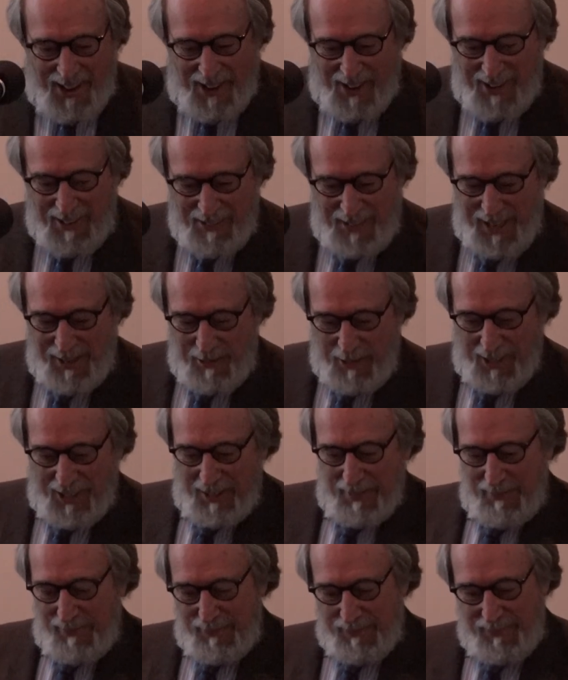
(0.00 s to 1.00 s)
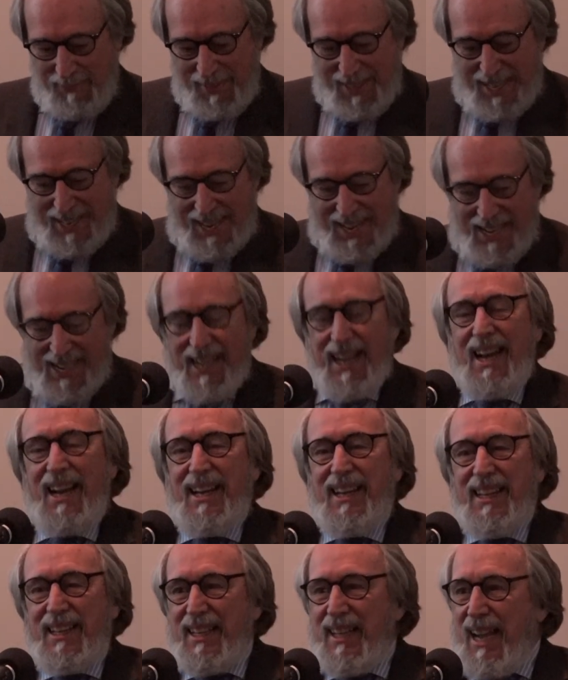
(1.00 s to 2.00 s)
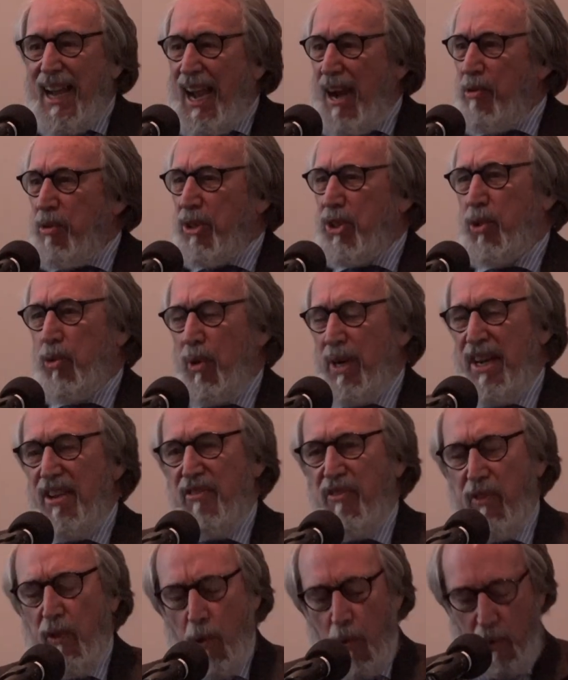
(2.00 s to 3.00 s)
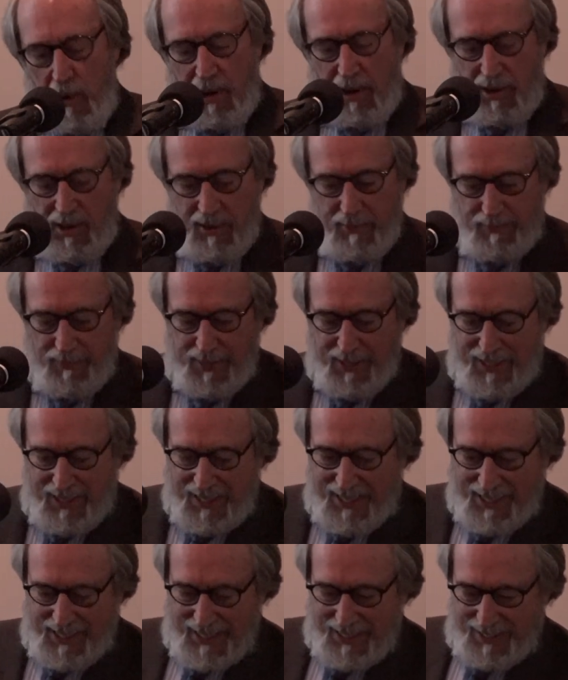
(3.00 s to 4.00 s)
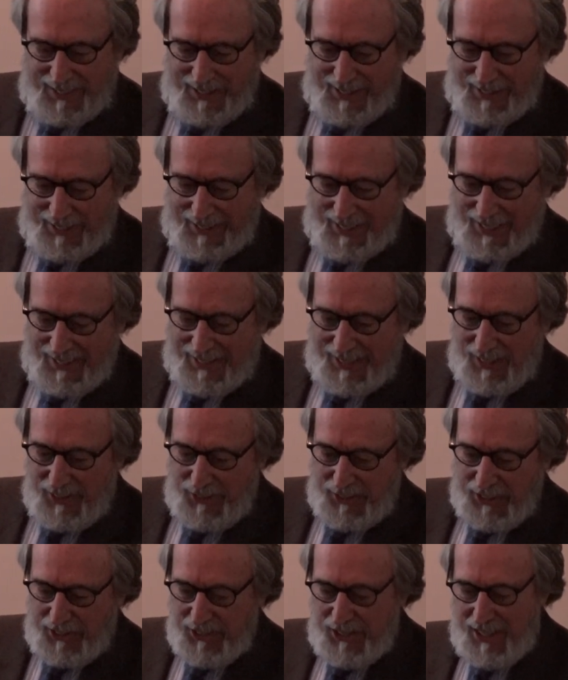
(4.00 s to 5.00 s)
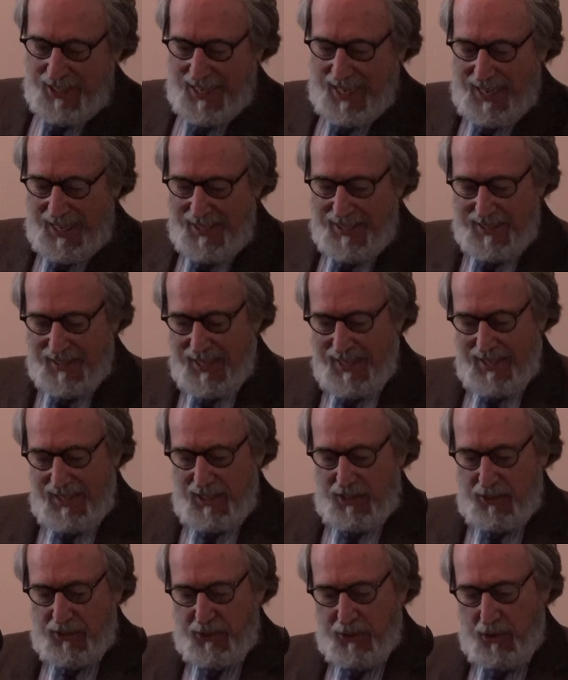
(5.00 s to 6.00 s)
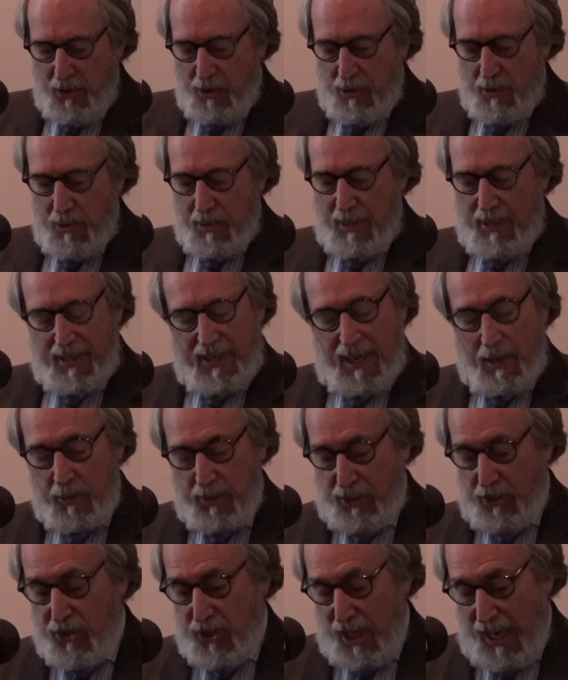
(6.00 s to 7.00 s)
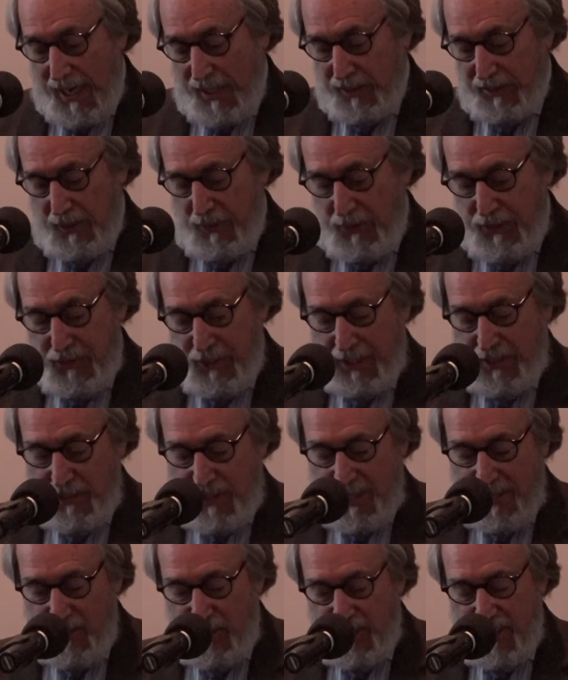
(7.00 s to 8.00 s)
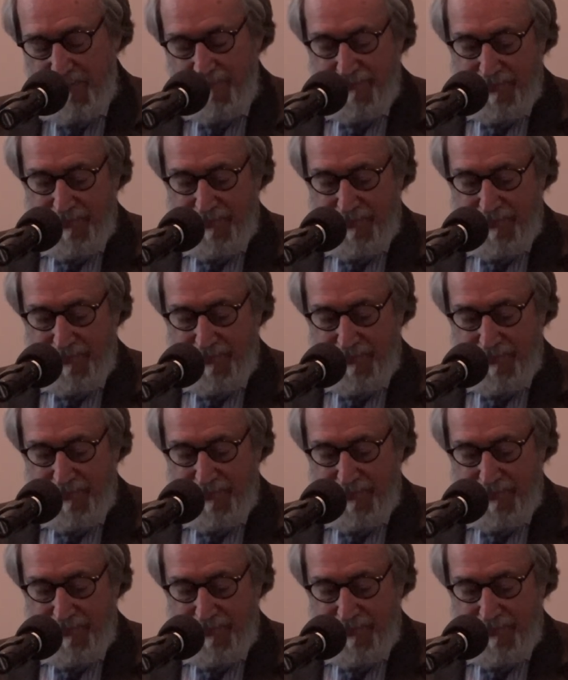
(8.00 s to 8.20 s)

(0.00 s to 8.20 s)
All right, well, I was 24 in 1968, so uh, I was a child of the 60s.